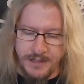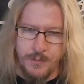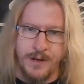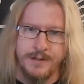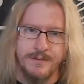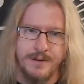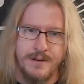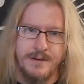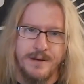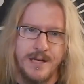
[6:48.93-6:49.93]
It's what
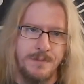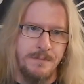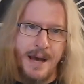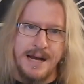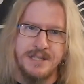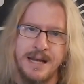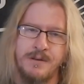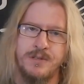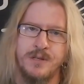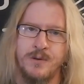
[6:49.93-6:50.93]
has been passed
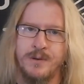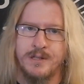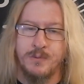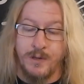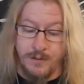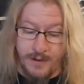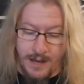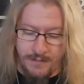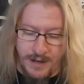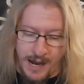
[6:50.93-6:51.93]
down to you and it's what you've
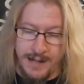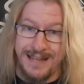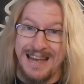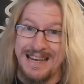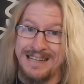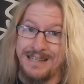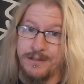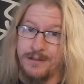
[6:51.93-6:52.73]
kind of got, the hand,